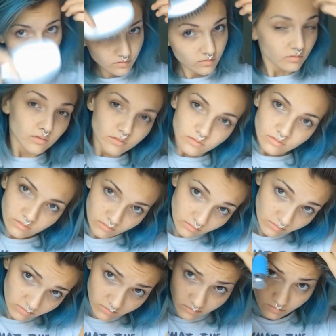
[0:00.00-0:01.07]
The
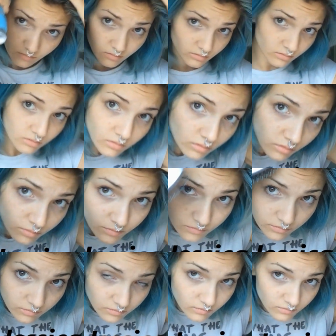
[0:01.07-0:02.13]
Jessica Rabbit is a
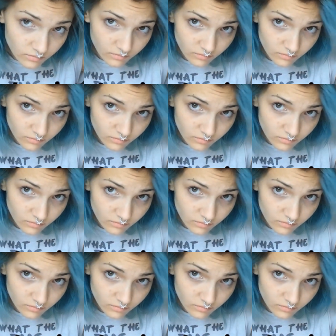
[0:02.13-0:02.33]
really, really